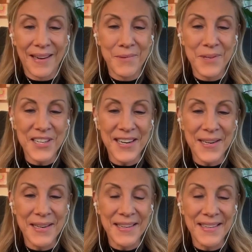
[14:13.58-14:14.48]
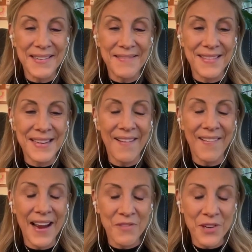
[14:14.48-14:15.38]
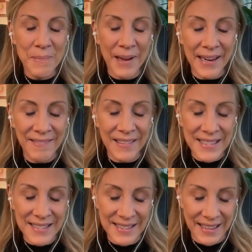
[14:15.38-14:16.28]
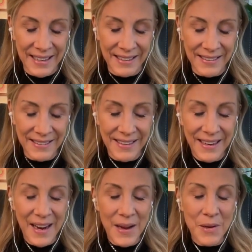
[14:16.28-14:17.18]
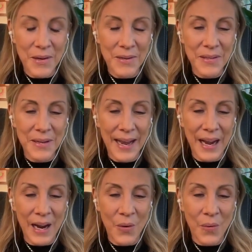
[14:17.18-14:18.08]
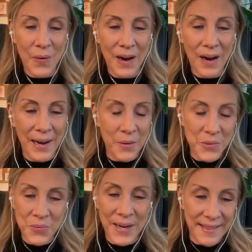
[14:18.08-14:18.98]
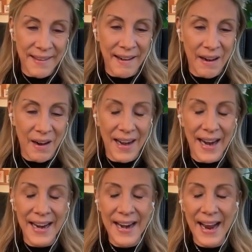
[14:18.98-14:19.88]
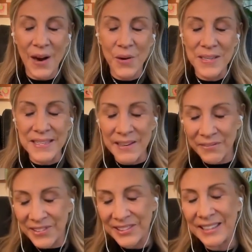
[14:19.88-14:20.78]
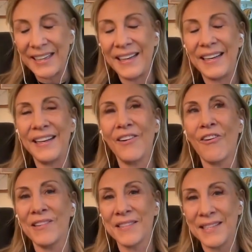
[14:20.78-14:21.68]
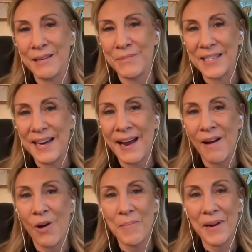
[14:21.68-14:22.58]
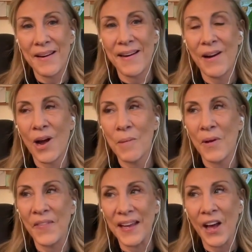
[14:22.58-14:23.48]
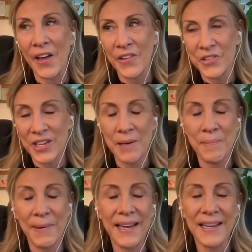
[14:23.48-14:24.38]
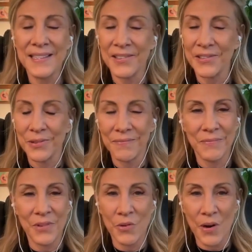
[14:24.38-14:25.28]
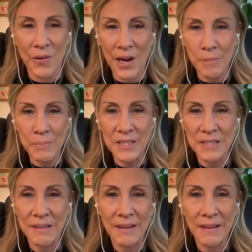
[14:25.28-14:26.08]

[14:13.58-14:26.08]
I wish I could tell everybody listening how I was right there and how differently it all seems now. I mean, I'm on the other side. My kids are grown-ups.